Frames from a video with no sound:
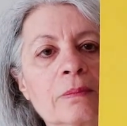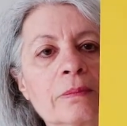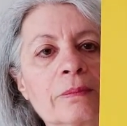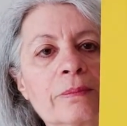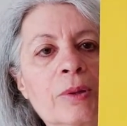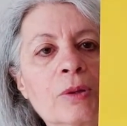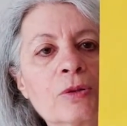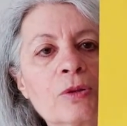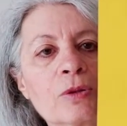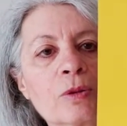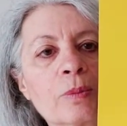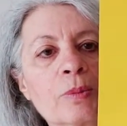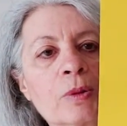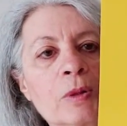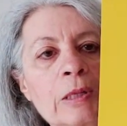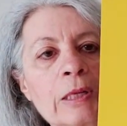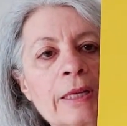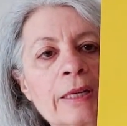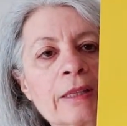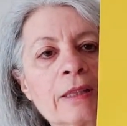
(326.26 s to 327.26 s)
poster
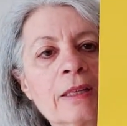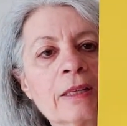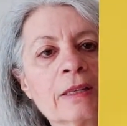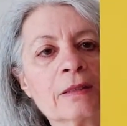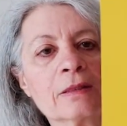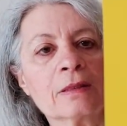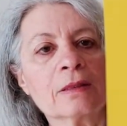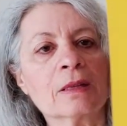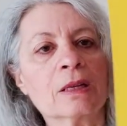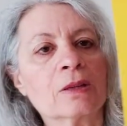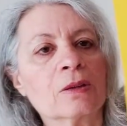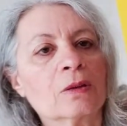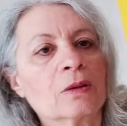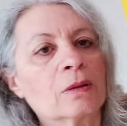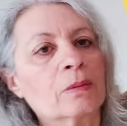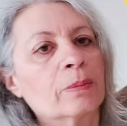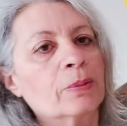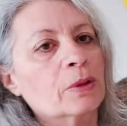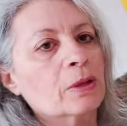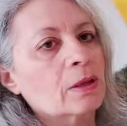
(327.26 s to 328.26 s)
board like this, and then you
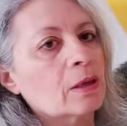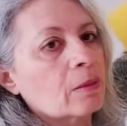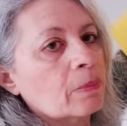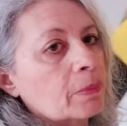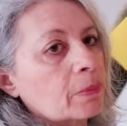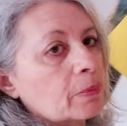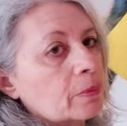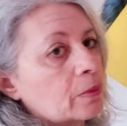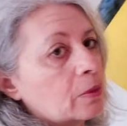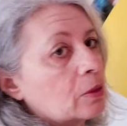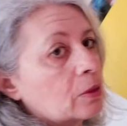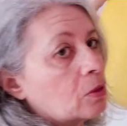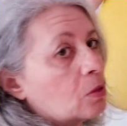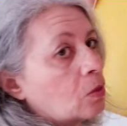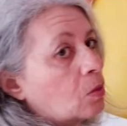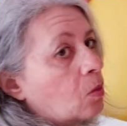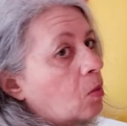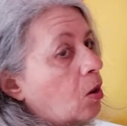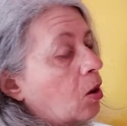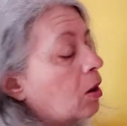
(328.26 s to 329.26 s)
can put it up in
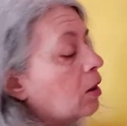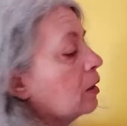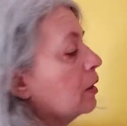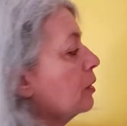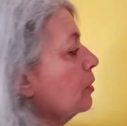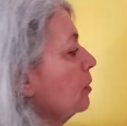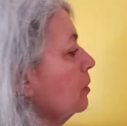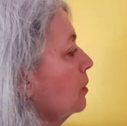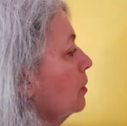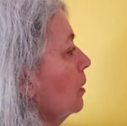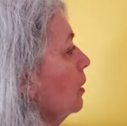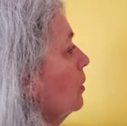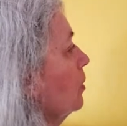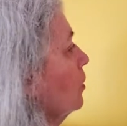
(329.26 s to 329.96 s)
your wall at